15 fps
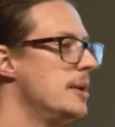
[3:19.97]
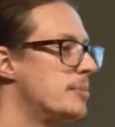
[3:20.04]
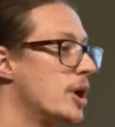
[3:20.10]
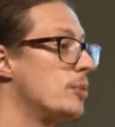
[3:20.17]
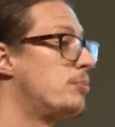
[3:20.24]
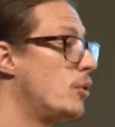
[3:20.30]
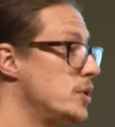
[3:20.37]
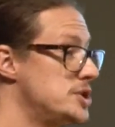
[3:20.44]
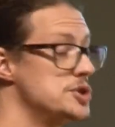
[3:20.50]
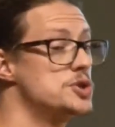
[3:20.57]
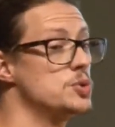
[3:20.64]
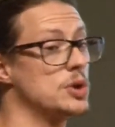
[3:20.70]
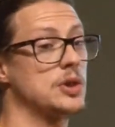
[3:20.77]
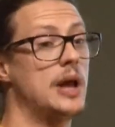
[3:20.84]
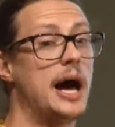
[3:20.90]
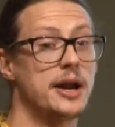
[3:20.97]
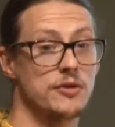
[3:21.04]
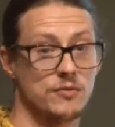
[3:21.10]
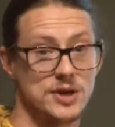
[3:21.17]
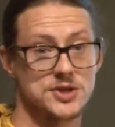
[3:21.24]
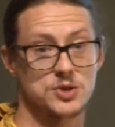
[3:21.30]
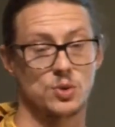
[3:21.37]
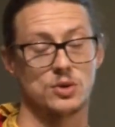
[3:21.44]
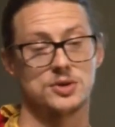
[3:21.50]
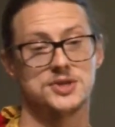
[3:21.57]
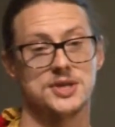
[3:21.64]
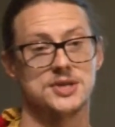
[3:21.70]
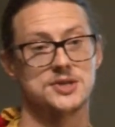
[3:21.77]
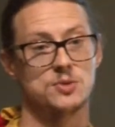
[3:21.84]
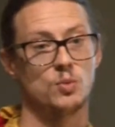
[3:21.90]
but I'll point you to a lot of
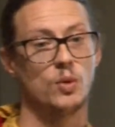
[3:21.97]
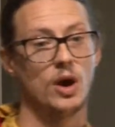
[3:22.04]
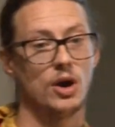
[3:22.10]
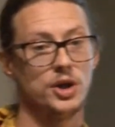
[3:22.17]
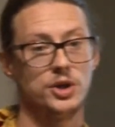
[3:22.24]
resources where